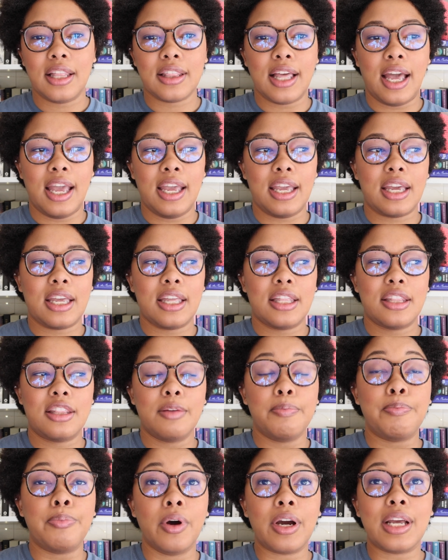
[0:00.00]
Like,
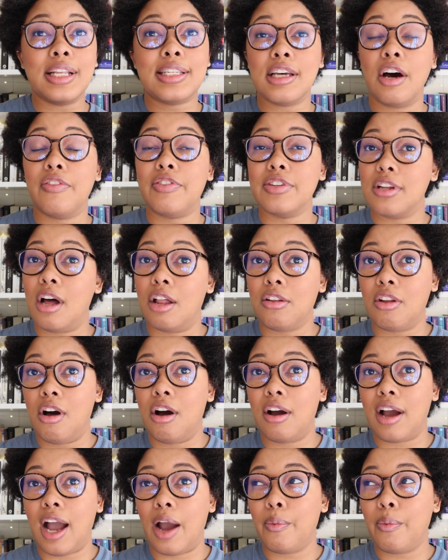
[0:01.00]
the book itself is not long.